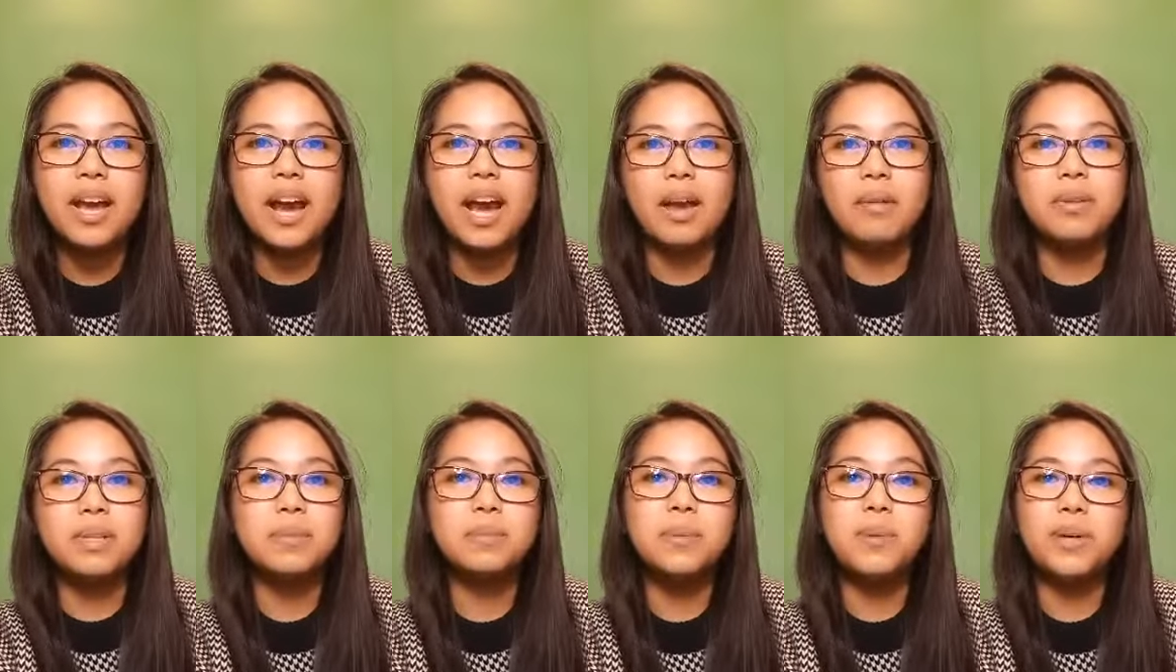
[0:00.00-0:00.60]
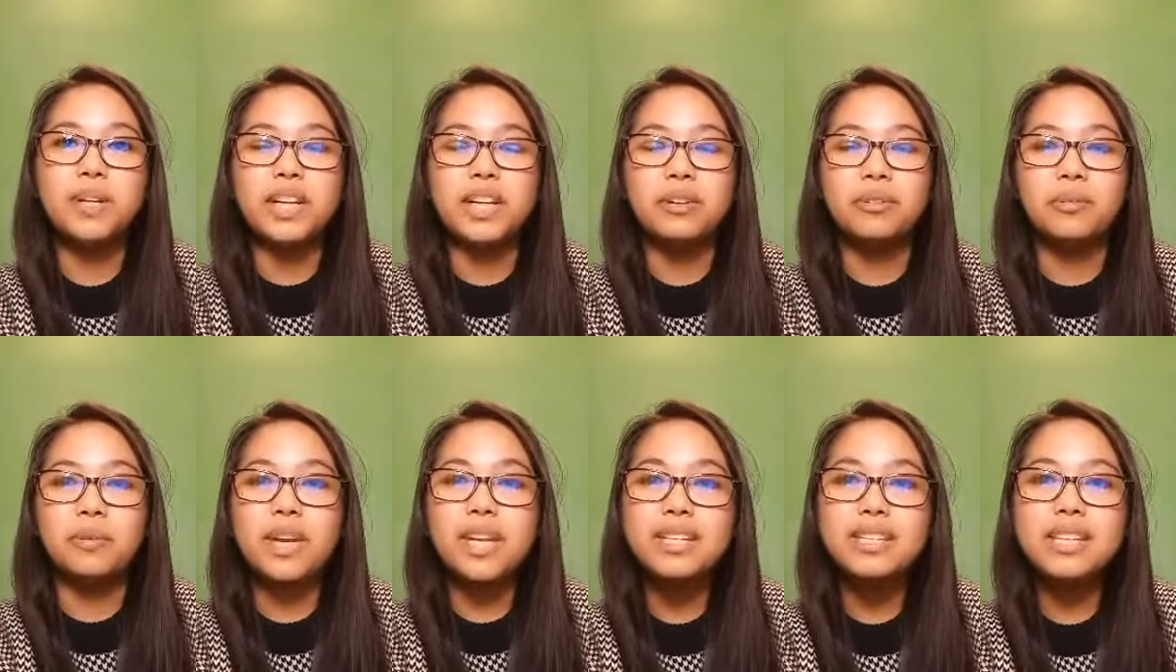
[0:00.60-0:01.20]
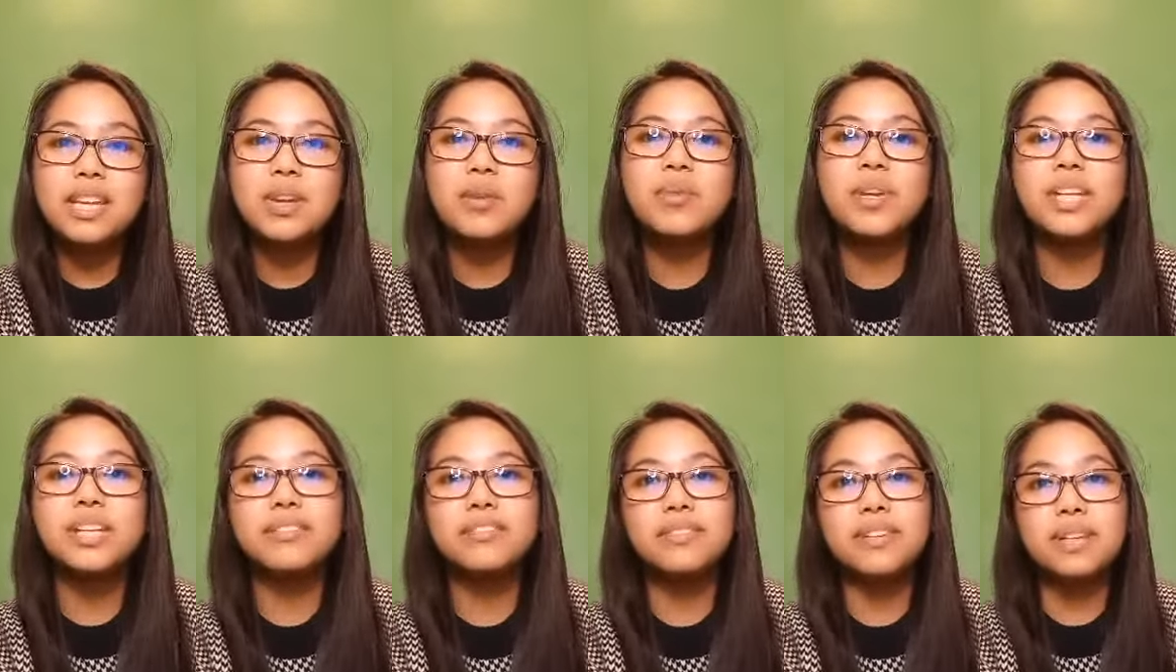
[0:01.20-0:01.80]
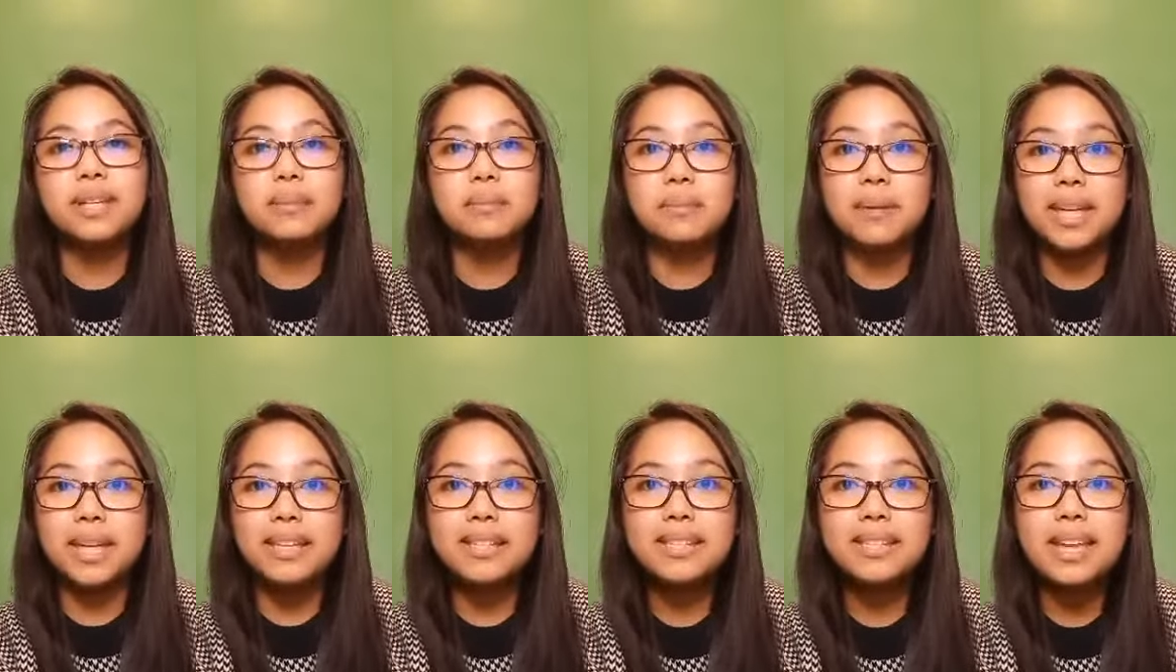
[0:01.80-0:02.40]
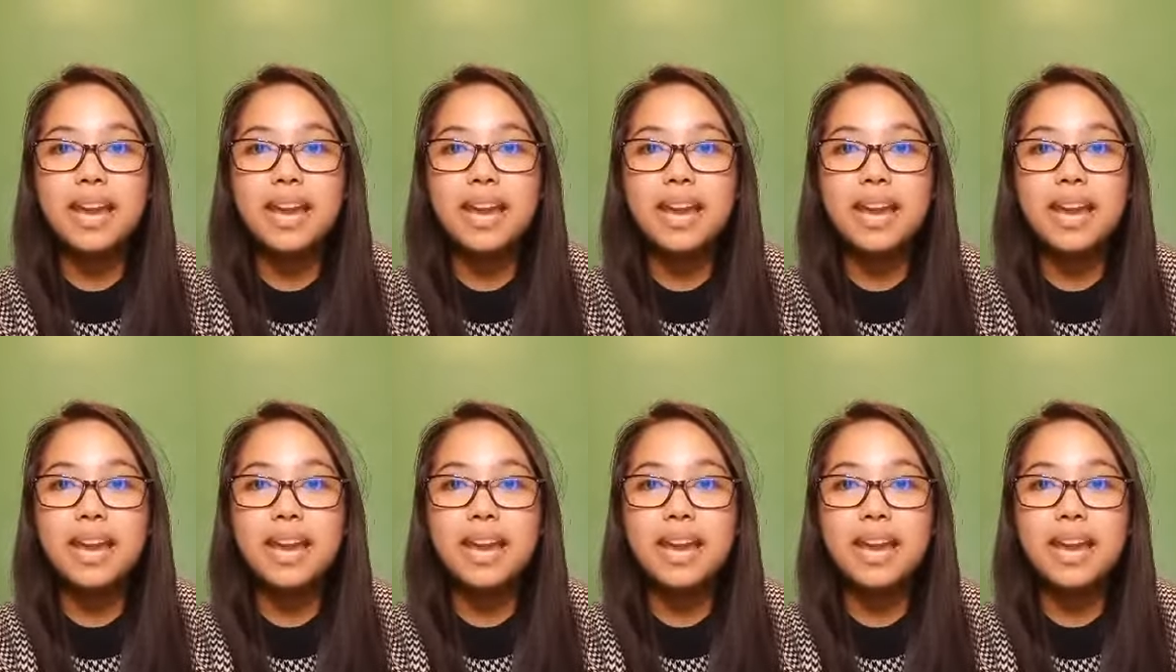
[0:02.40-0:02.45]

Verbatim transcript: I was born and raised here in the Philippines.